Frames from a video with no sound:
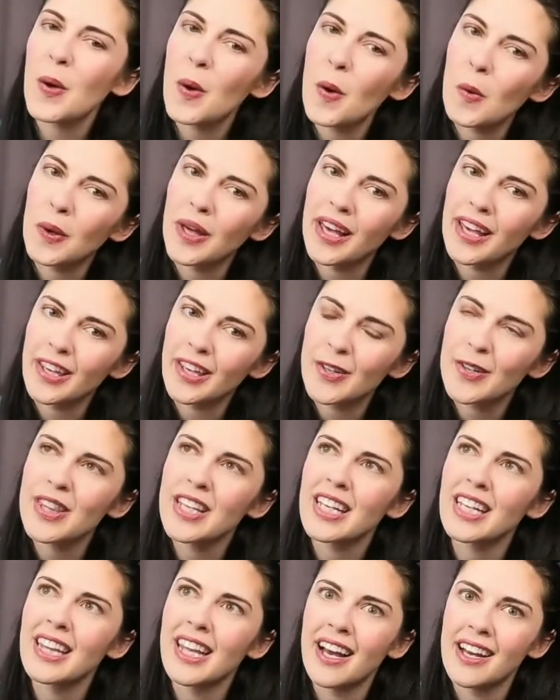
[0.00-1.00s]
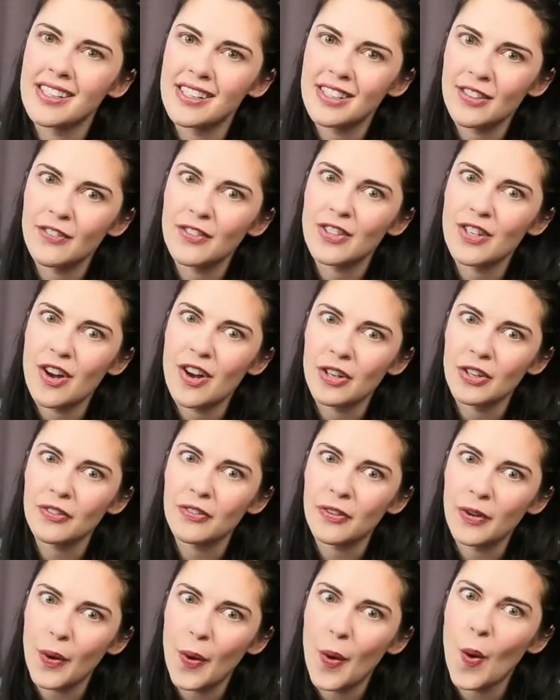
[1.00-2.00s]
okay, you're the classic photographer.